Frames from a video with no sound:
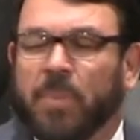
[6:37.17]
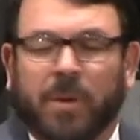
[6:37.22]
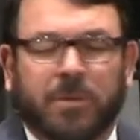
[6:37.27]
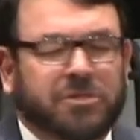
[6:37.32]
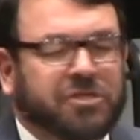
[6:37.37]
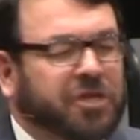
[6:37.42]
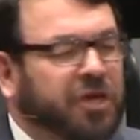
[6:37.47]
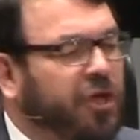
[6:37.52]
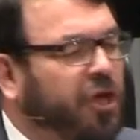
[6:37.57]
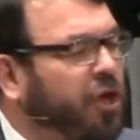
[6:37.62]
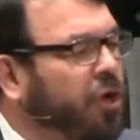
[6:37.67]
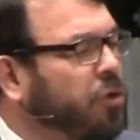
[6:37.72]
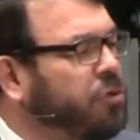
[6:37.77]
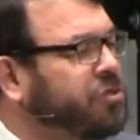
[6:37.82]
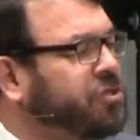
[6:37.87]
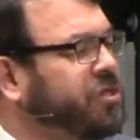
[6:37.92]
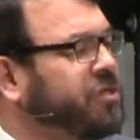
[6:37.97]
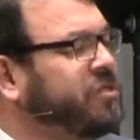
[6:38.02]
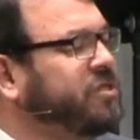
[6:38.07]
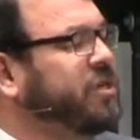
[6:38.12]
the
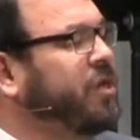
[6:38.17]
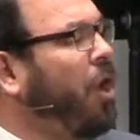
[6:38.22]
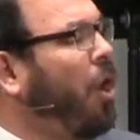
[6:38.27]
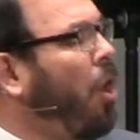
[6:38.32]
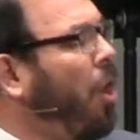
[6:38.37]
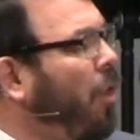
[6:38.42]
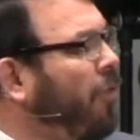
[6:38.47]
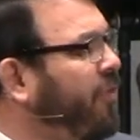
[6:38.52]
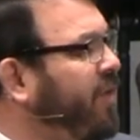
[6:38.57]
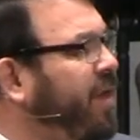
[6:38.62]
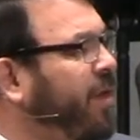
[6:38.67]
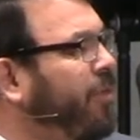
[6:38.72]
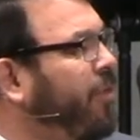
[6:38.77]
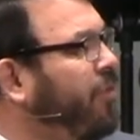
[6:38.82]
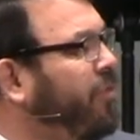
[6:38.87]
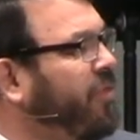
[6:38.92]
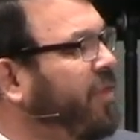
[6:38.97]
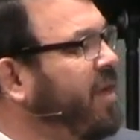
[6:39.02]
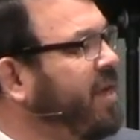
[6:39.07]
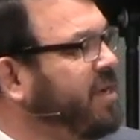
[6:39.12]
persecutions and all the
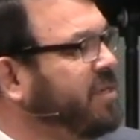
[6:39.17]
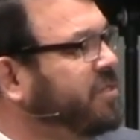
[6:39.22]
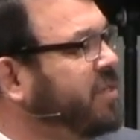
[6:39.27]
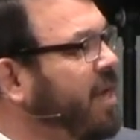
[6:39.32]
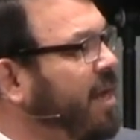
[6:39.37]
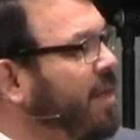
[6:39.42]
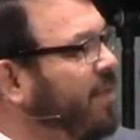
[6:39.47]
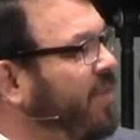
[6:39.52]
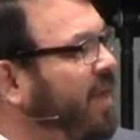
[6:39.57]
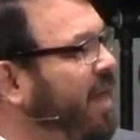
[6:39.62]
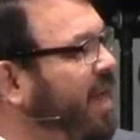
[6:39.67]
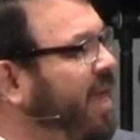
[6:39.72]
other things